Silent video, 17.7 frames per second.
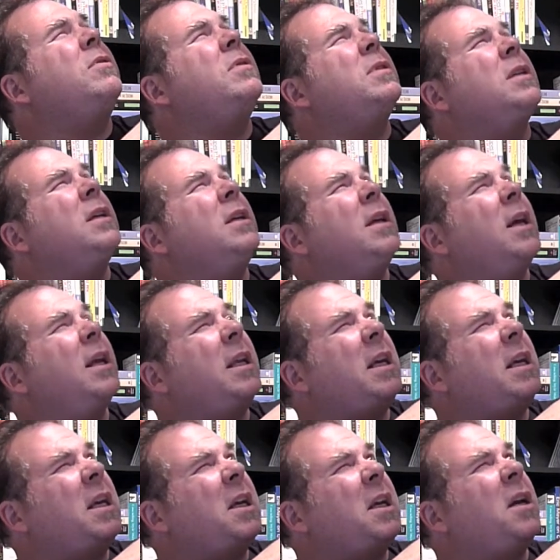you see
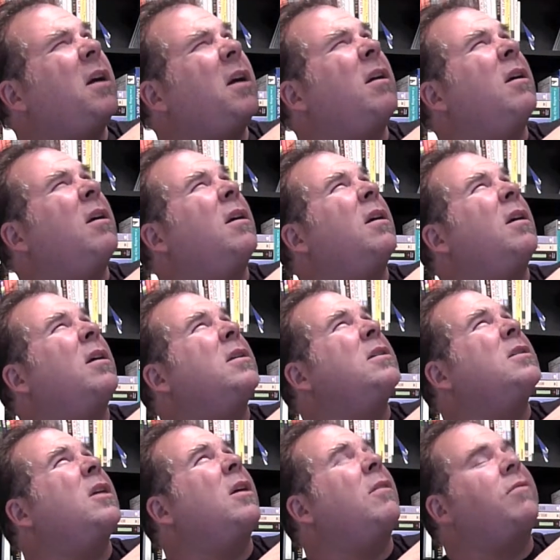any
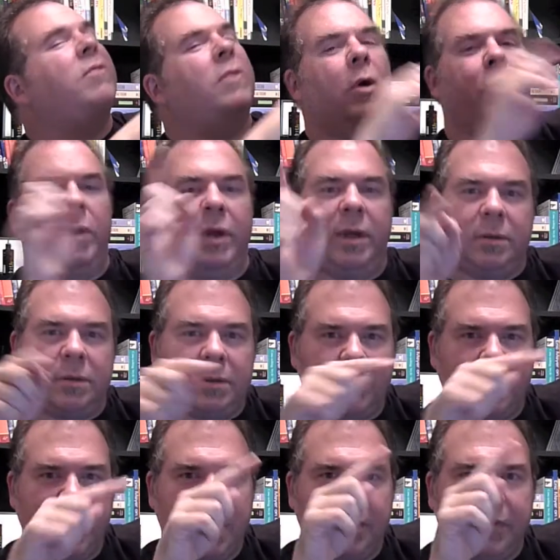stuff growing
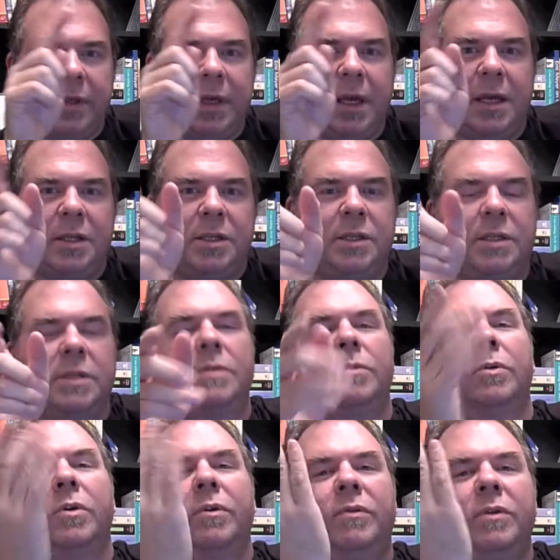around the edges
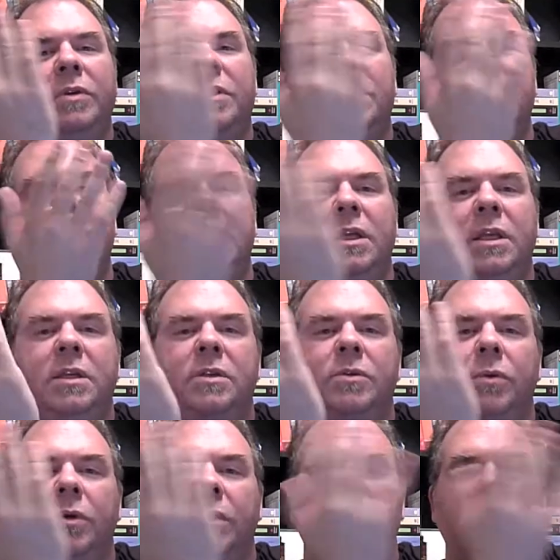or if you see any
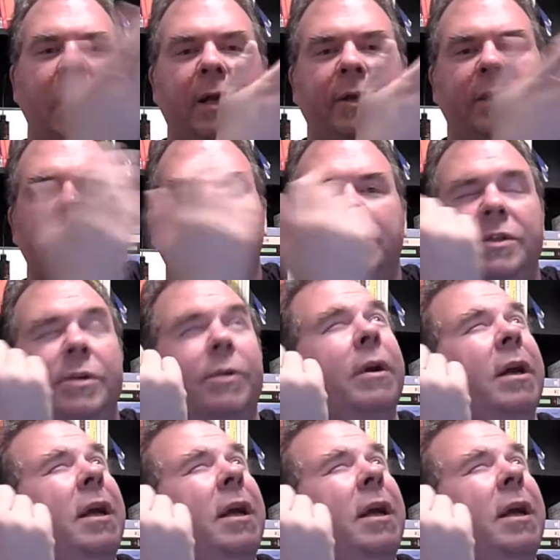sort of cloudiness or